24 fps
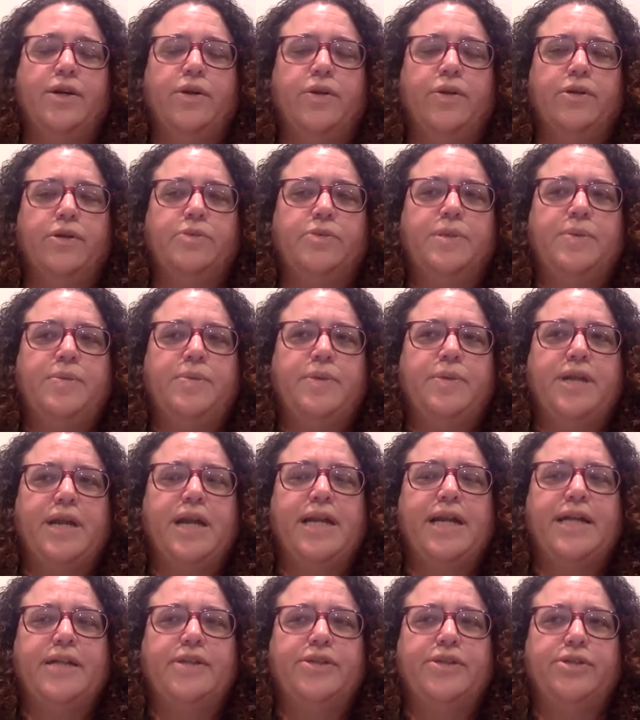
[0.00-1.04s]
there's people that
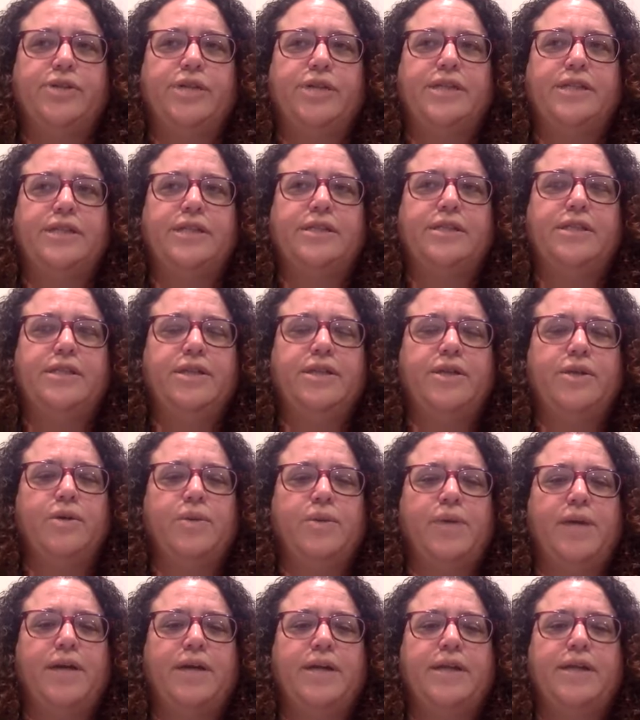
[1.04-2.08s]
I can trust to know
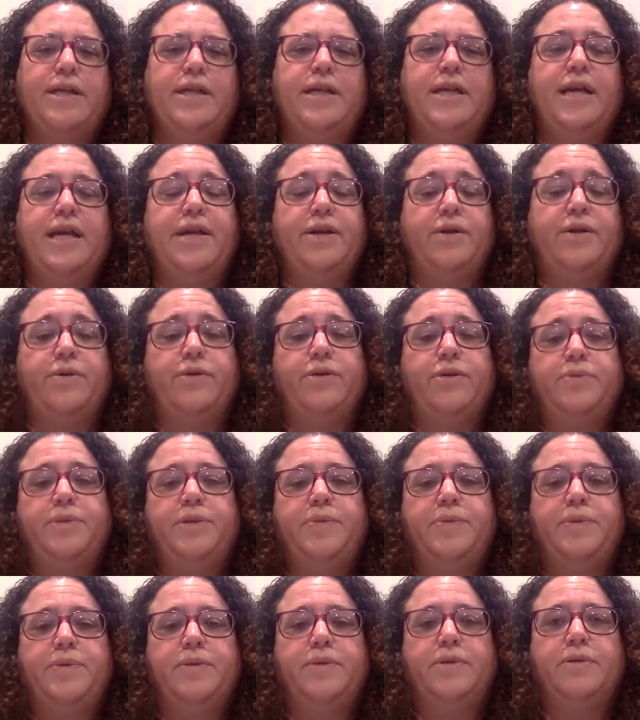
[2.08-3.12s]
about it, and I know there's
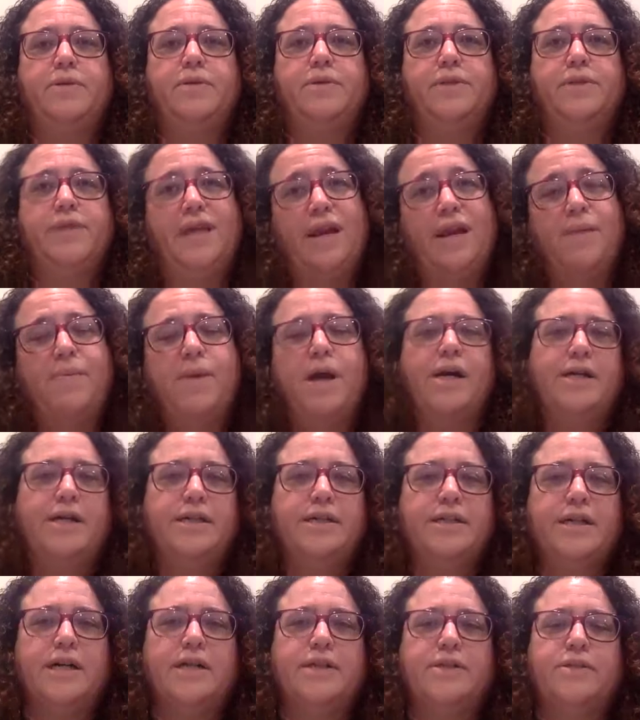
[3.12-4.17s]
people that I'm not
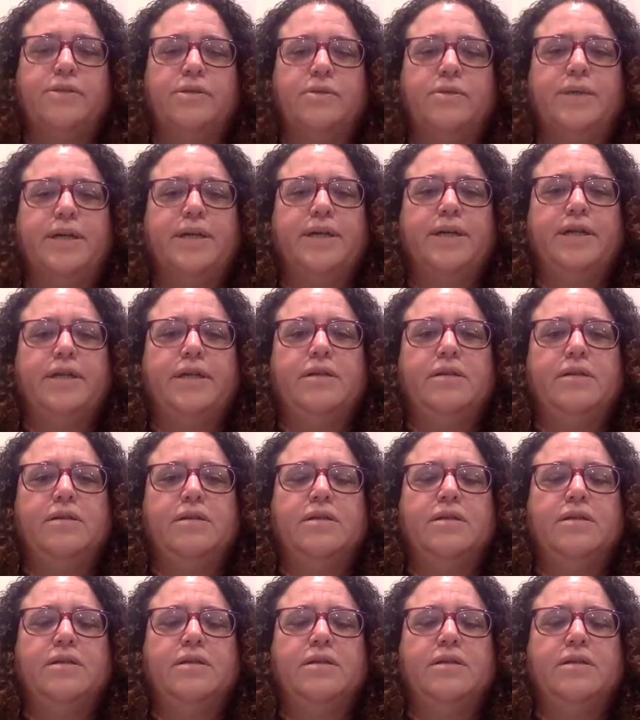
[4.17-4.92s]
going to talk to about it.